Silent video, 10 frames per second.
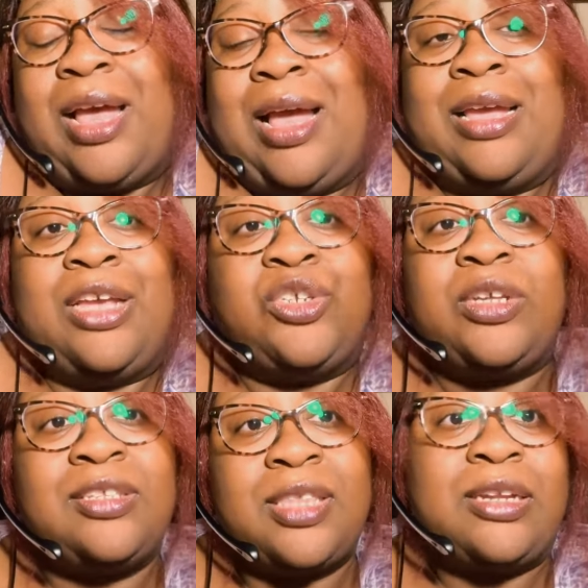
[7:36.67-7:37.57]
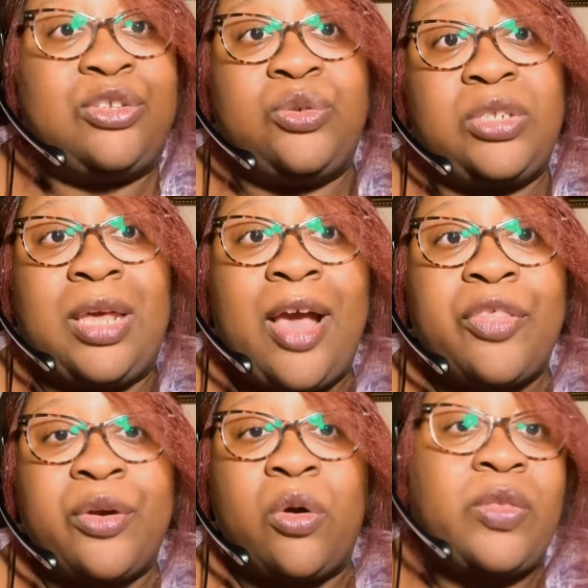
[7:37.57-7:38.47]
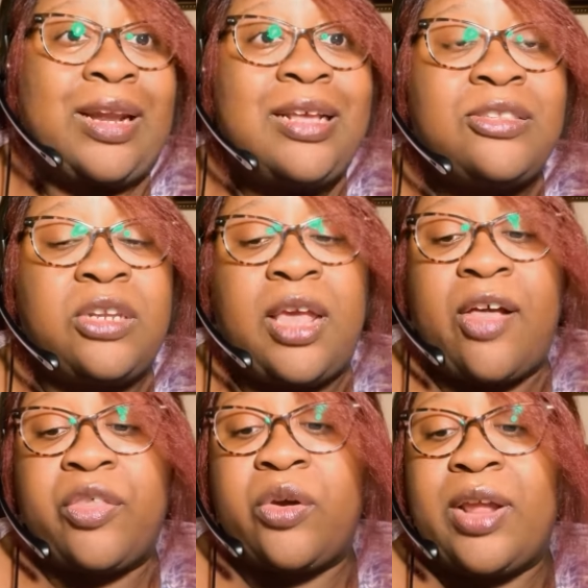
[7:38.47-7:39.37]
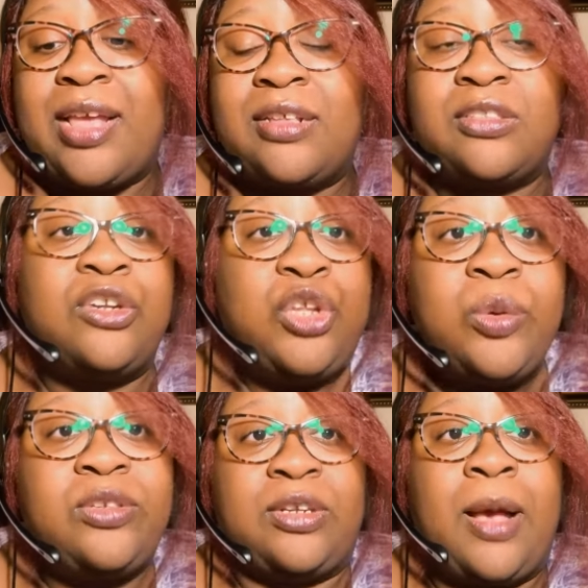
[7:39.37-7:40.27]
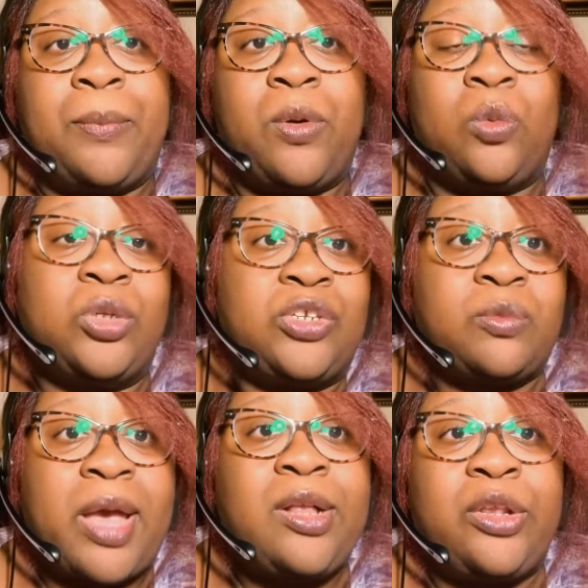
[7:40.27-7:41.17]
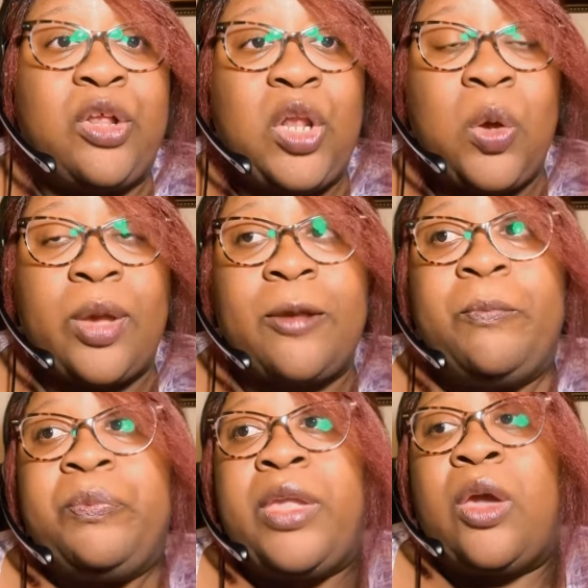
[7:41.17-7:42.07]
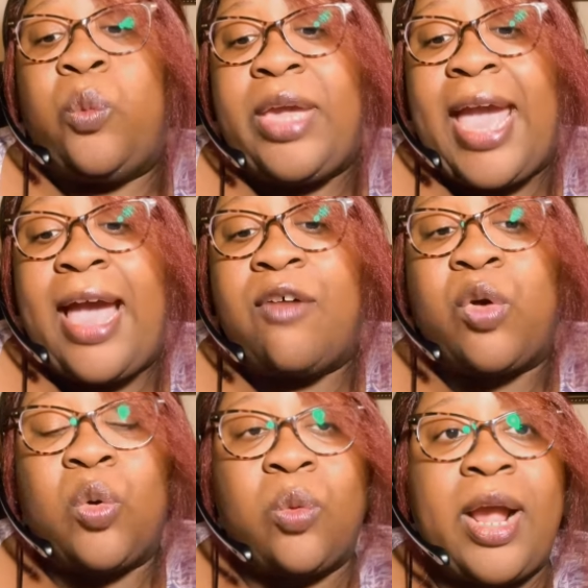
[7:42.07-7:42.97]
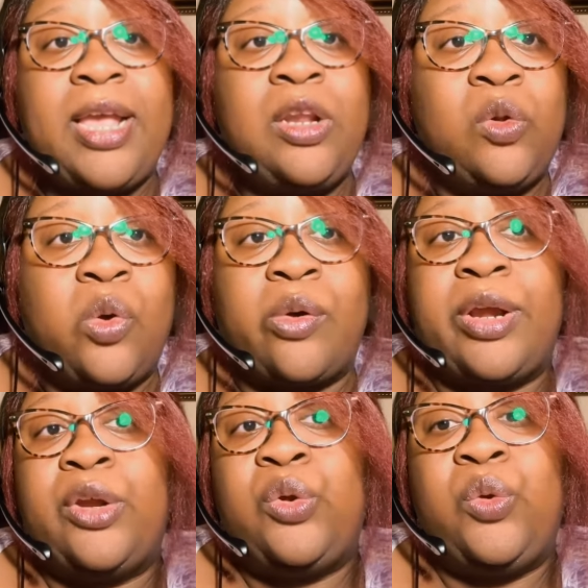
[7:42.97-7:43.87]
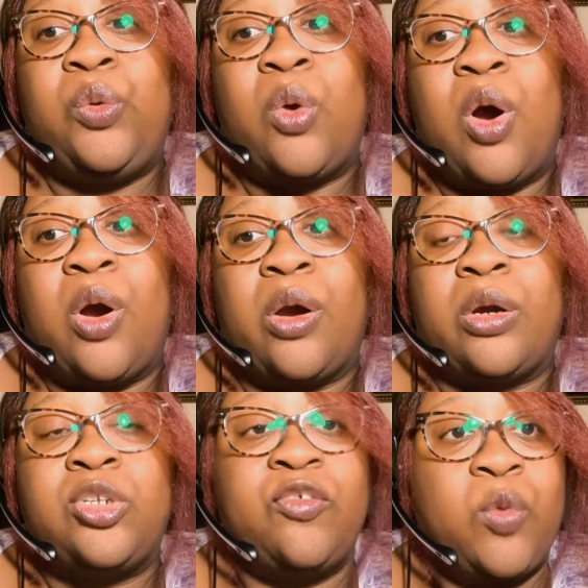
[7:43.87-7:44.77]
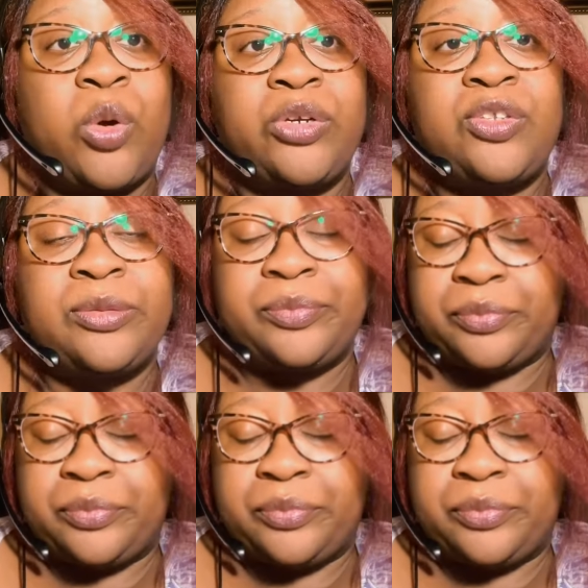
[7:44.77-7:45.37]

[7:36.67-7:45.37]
I guess you could say, that is still together, or that is together, is the newest couple, which is Michael and Chloe. We have Orion and Lauren, who are divorced.